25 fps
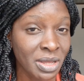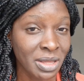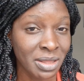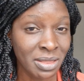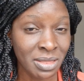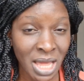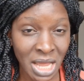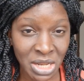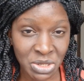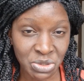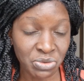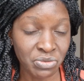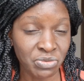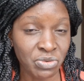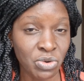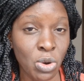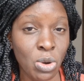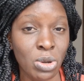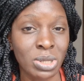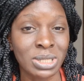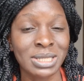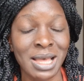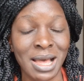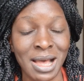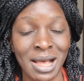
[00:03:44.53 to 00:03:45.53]
that of
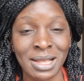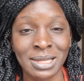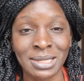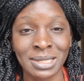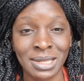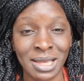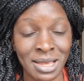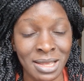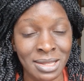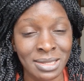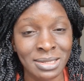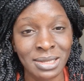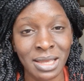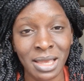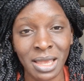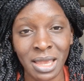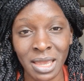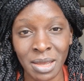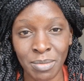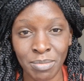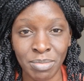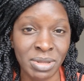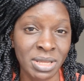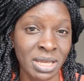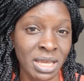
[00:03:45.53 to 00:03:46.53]
course has its
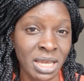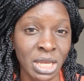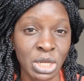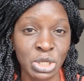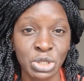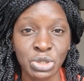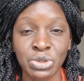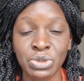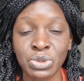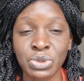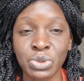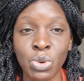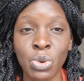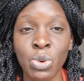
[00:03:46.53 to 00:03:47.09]
implications.